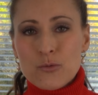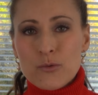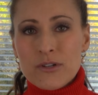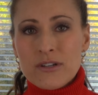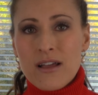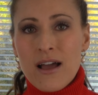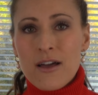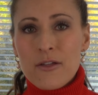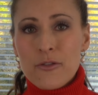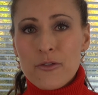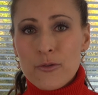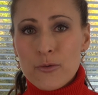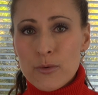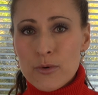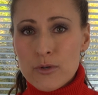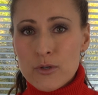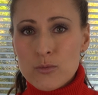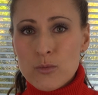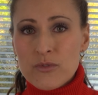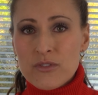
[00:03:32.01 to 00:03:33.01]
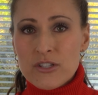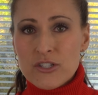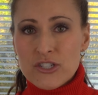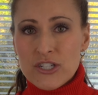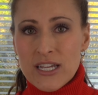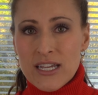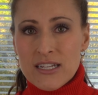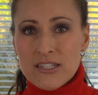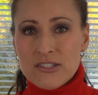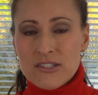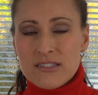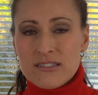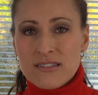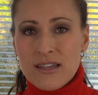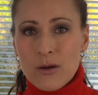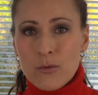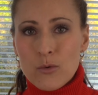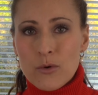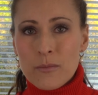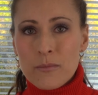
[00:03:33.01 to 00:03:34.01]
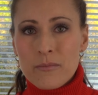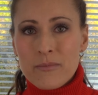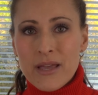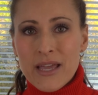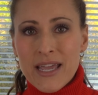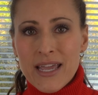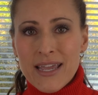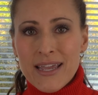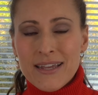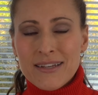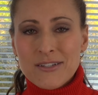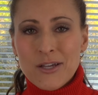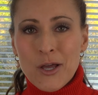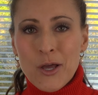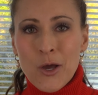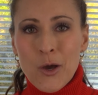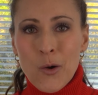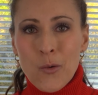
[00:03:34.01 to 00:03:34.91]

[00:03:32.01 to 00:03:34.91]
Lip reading: were not thrilled with the changes that were made.